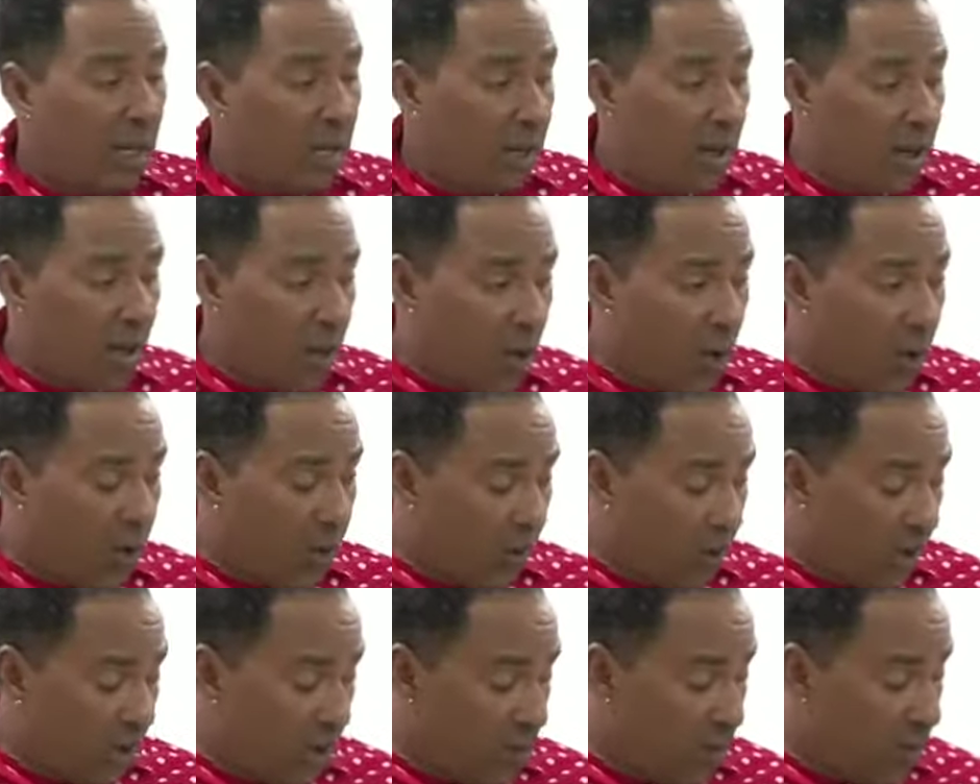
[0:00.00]

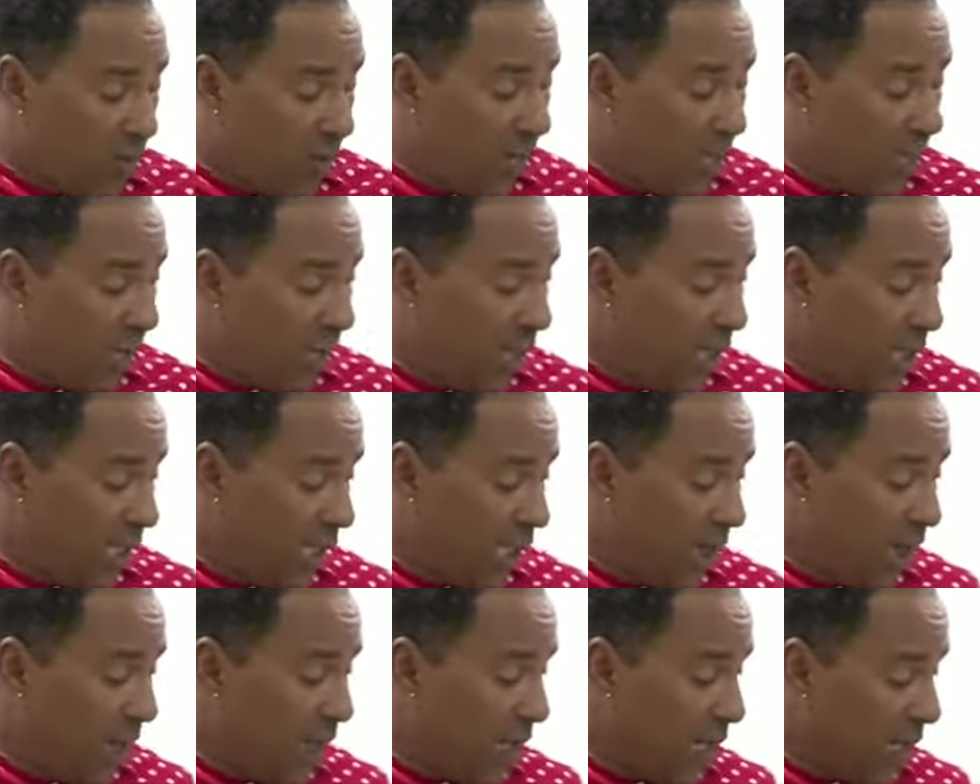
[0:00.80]
Now, to my
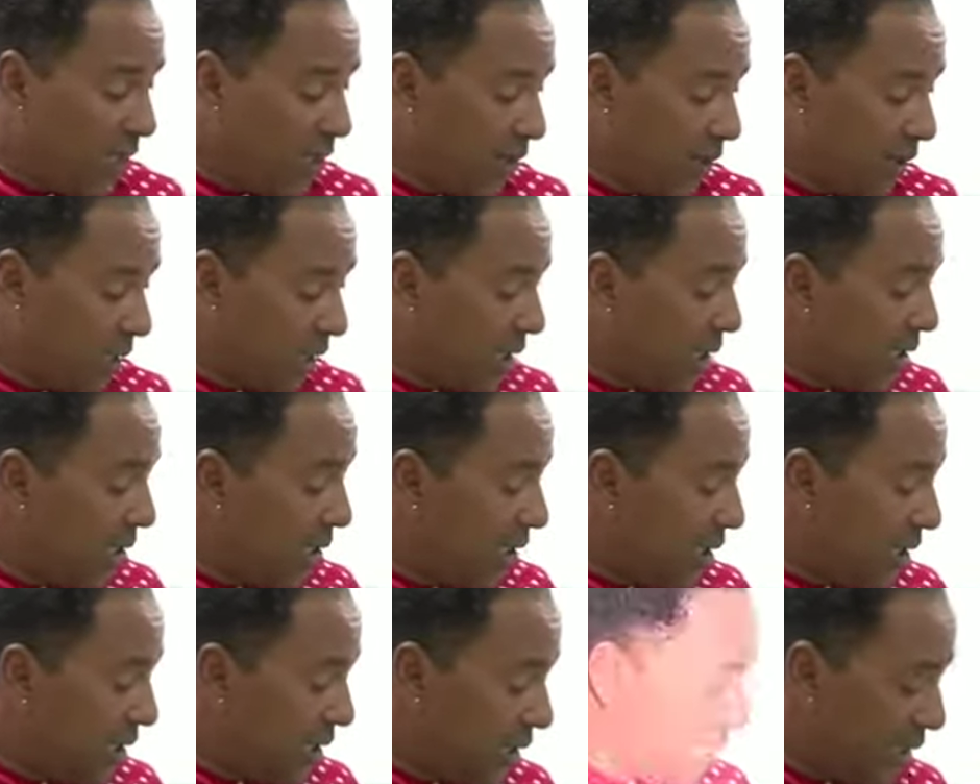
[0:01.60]
immediate back, as you can
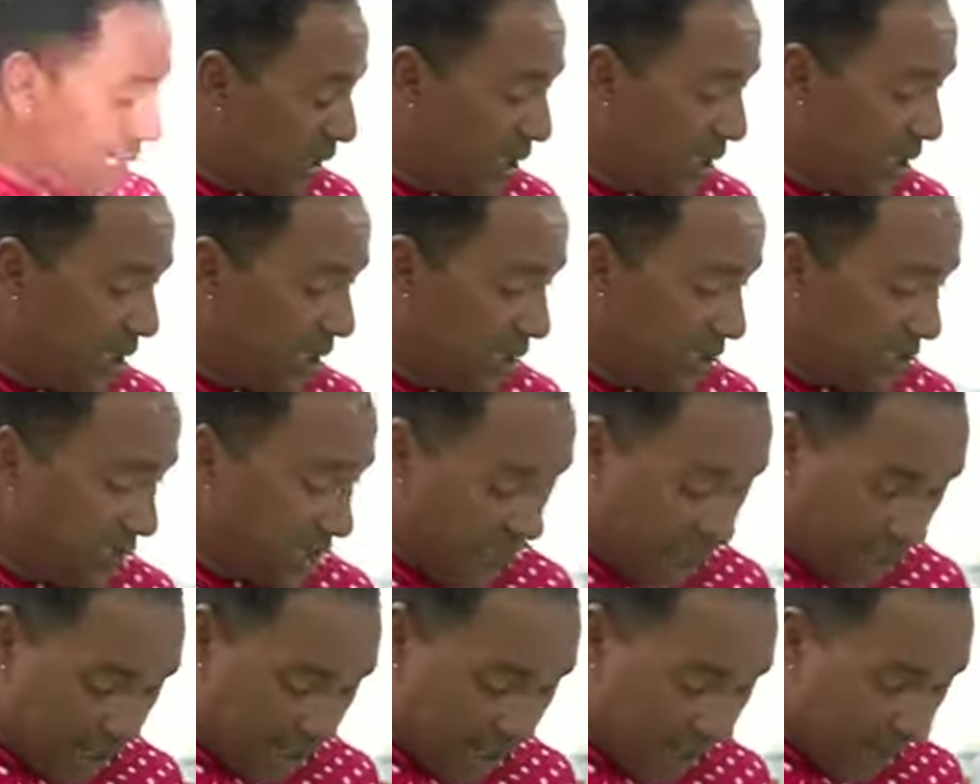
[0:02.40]
see, this is
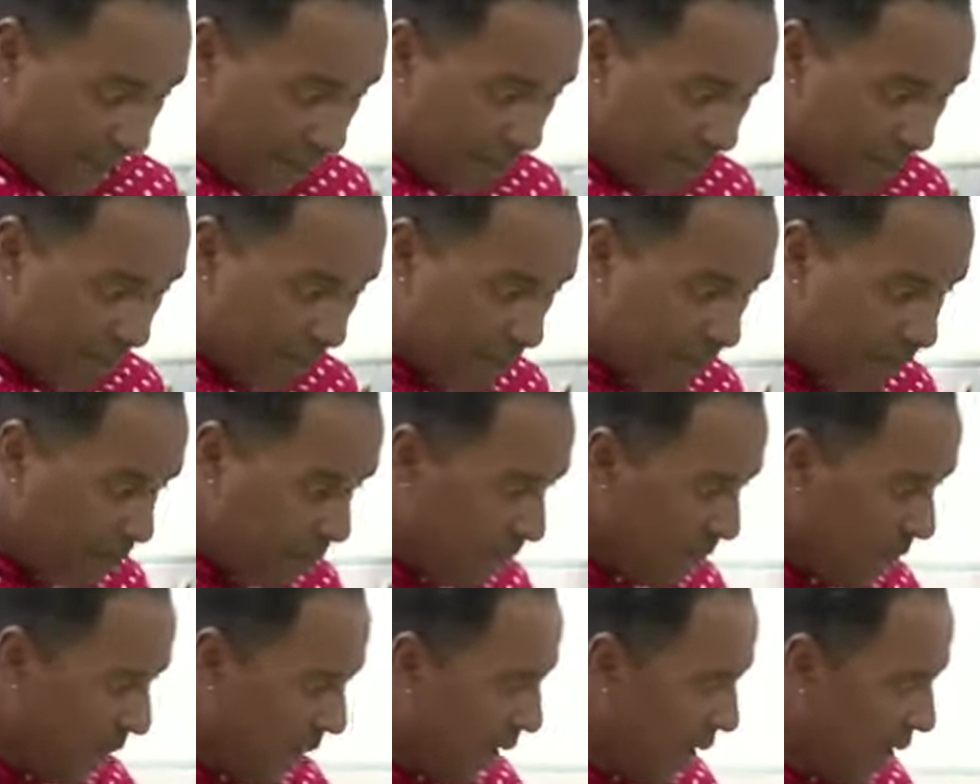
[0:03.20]
in
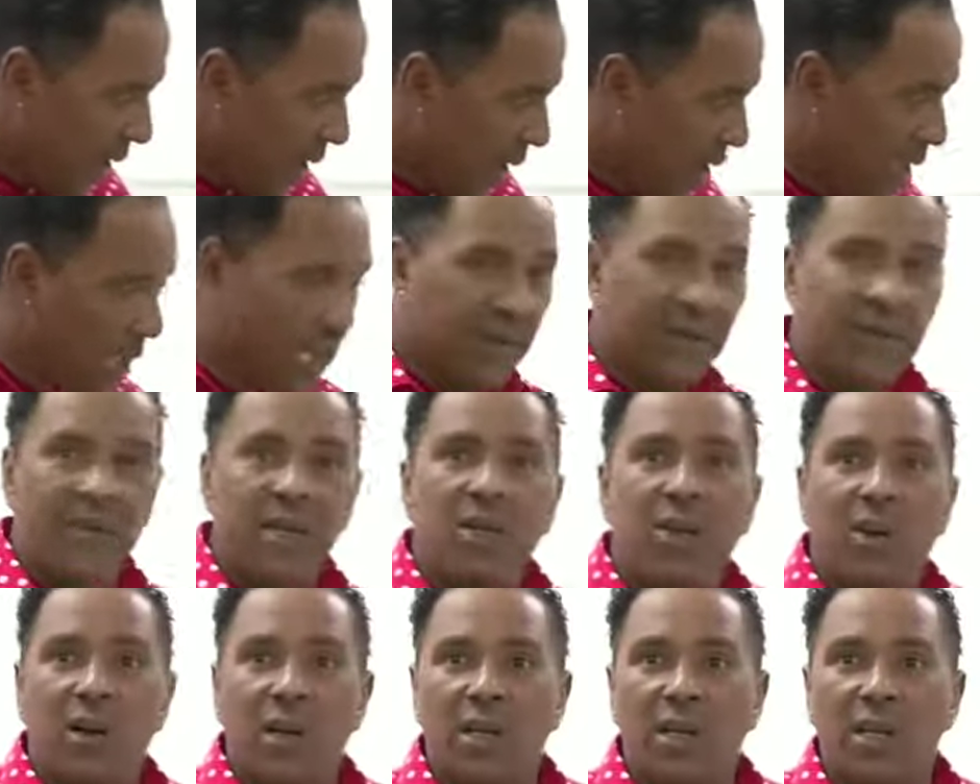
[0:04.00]
living
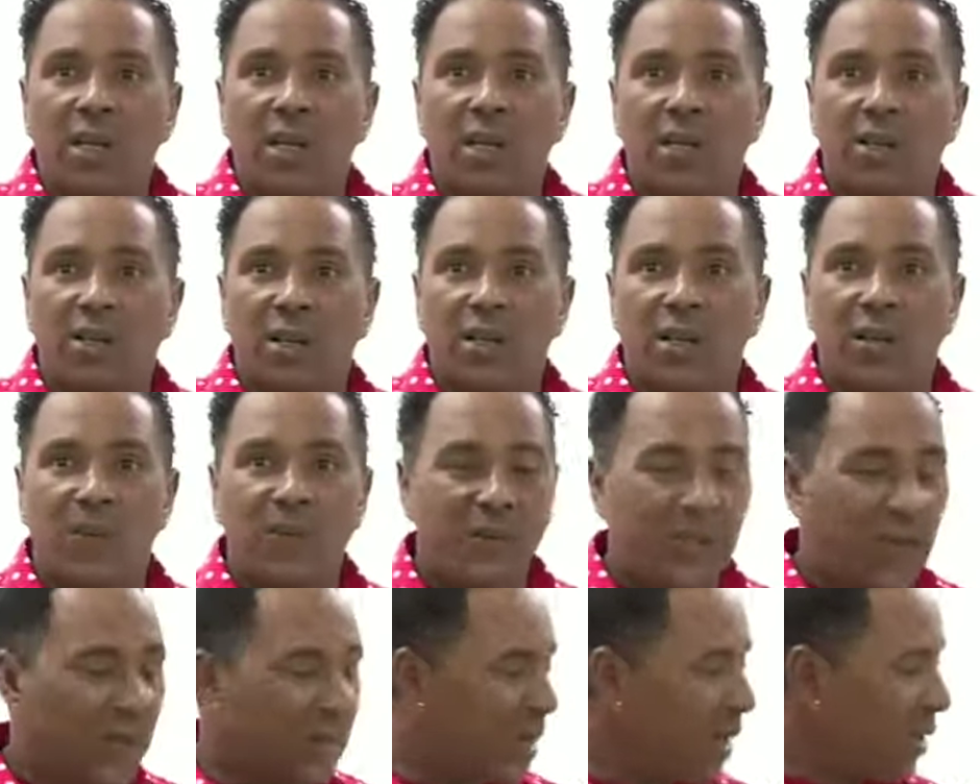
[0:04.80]
color, not a
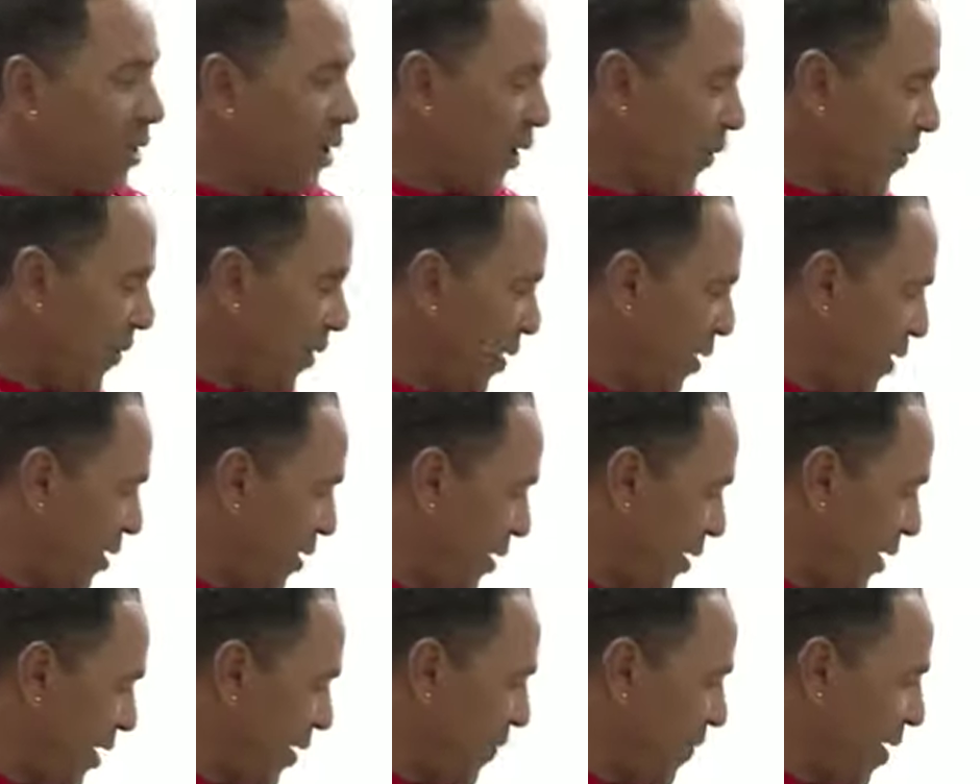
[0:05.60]
figment of your
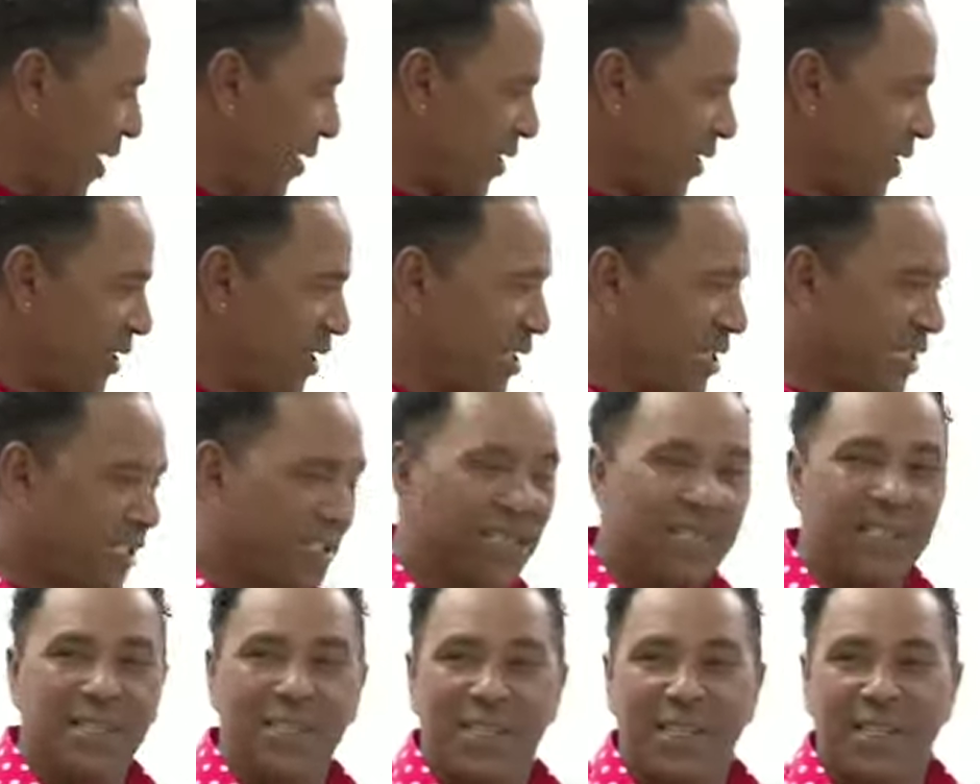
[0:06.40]

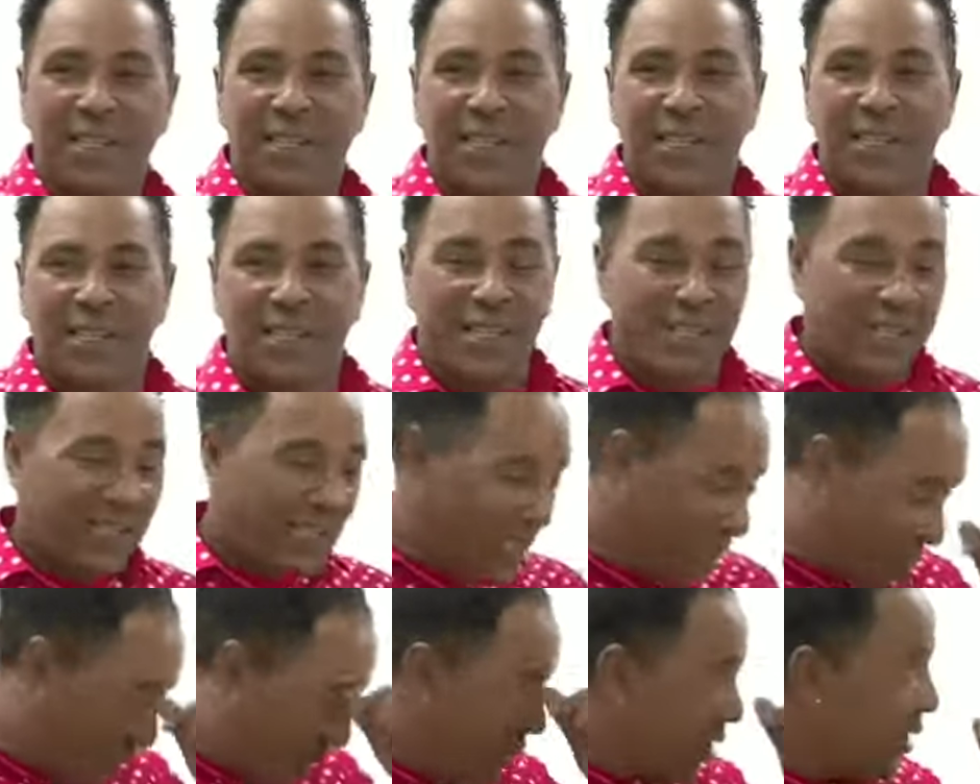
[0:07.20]
imagination.
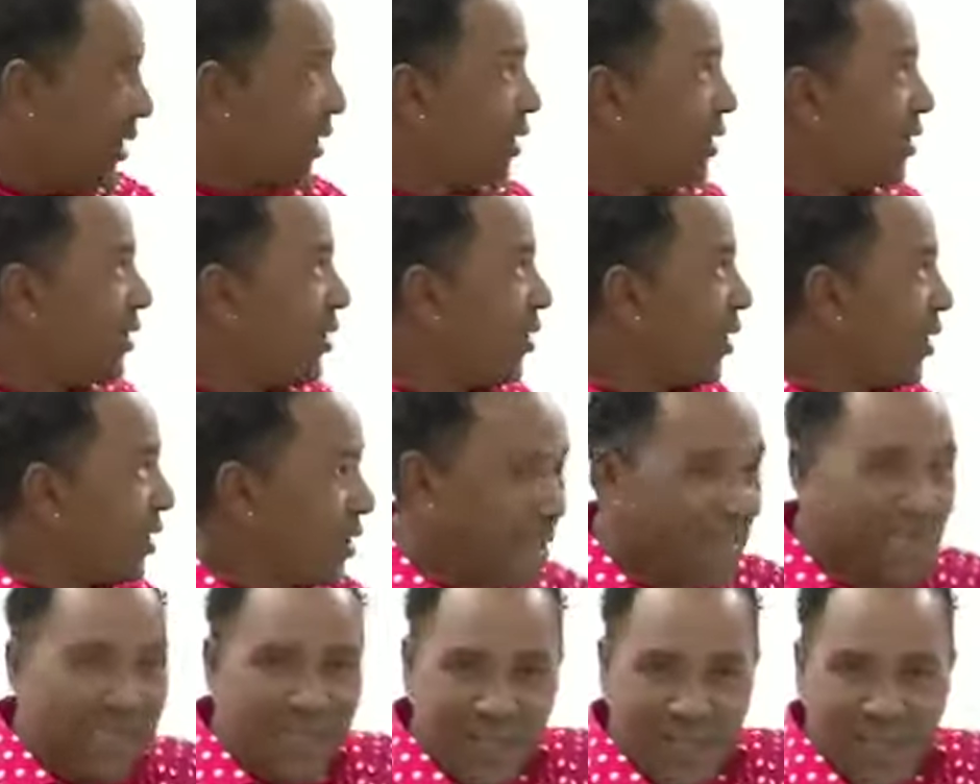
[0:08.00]
You can touch
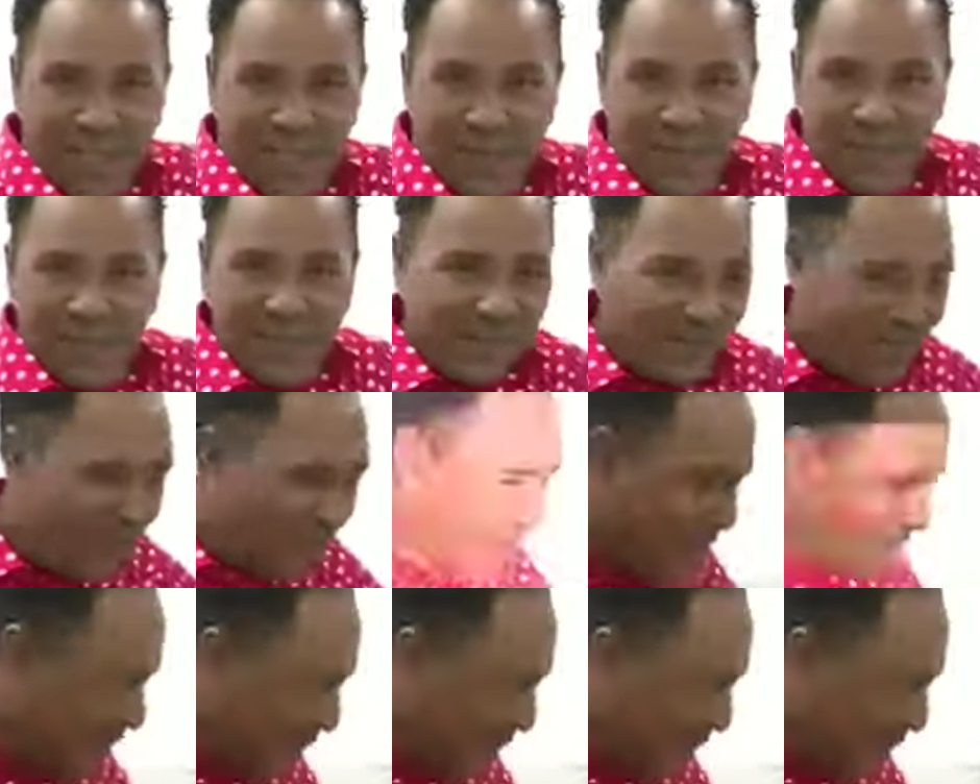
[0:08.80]
it, of